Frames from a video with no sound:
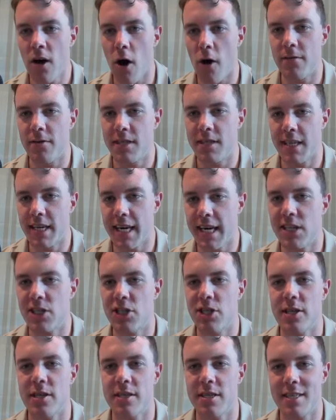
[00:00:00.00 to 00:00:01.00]
Obviously,
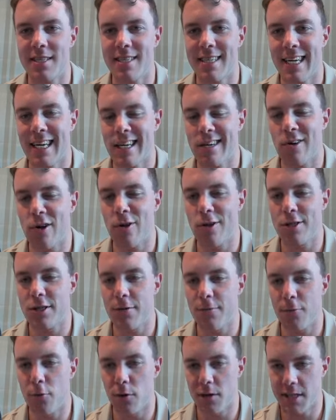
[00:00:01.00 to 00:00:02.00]
eShares is ten dollars
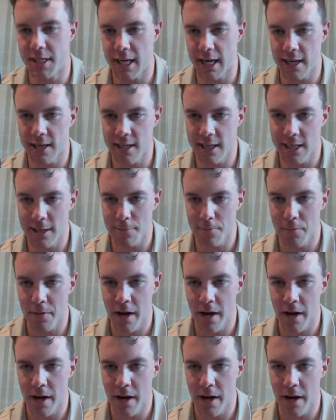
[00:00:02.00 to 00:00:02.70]
and four cents.